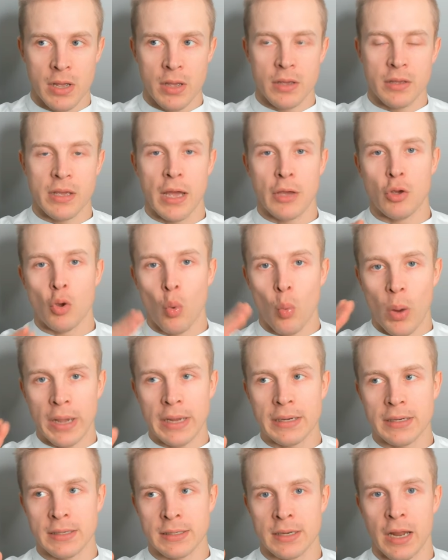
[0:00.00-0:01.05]
yeah, you
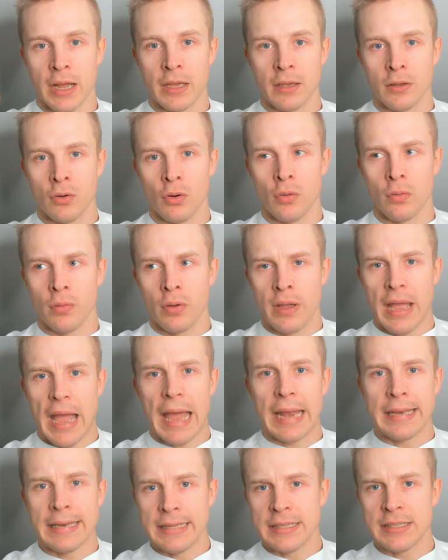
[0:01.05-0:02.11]
wait like, you know,
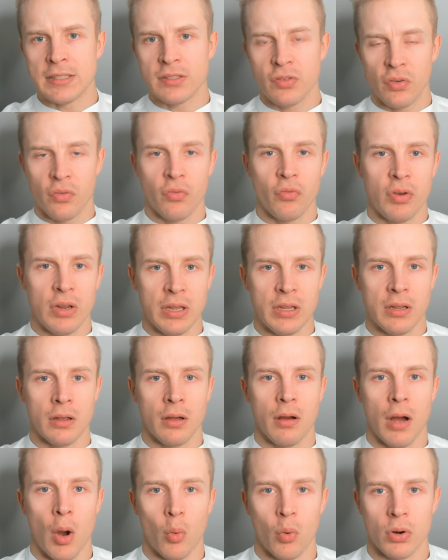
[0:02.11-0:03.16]
at least 3
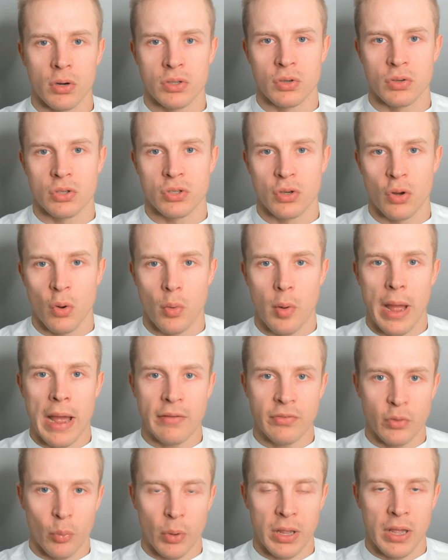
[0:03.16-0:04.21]
hours or so
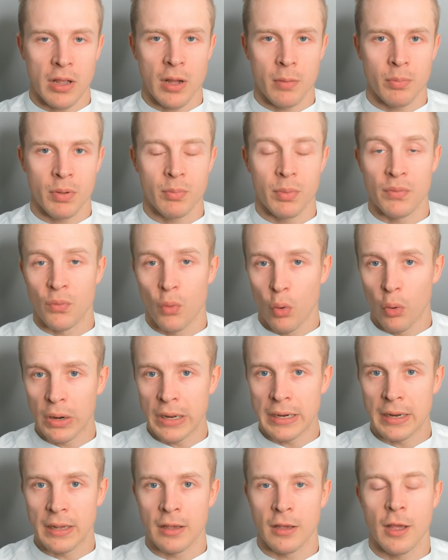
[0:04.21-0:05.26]
after waking up before
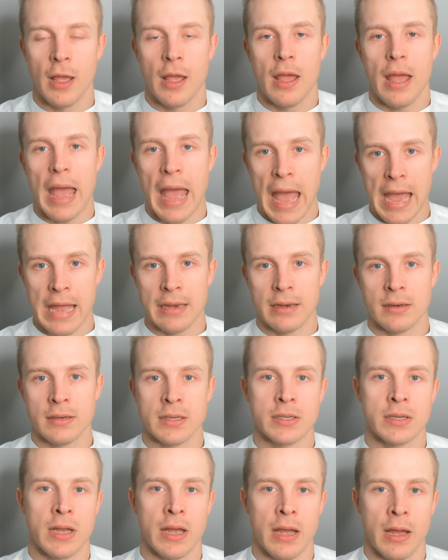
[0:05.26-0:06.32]
eating,
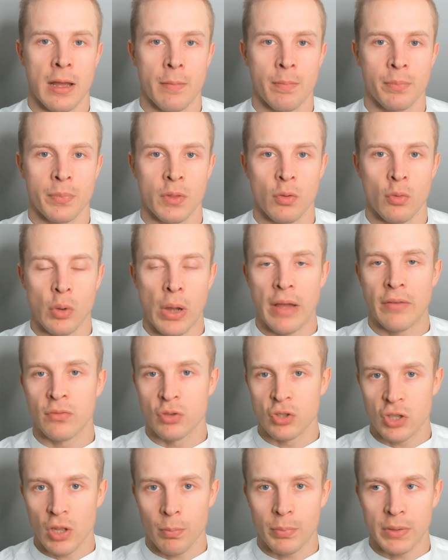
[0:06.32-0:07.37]
and you have to
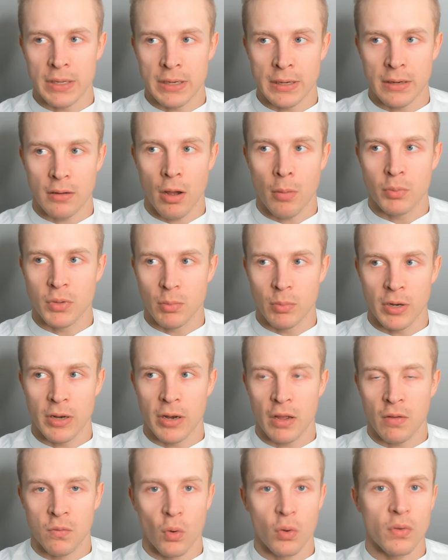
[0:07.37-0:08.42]
stop eating optimally
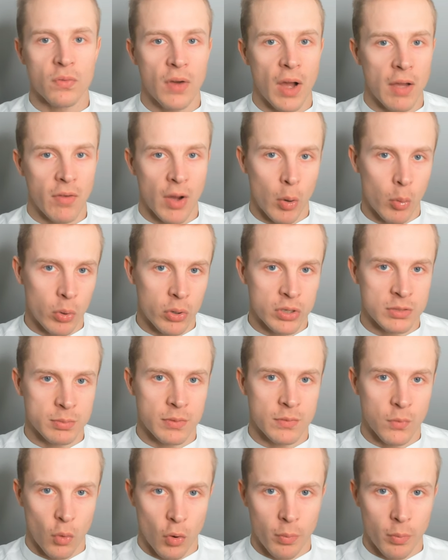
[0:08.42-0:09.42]
like 4 to 5 hours before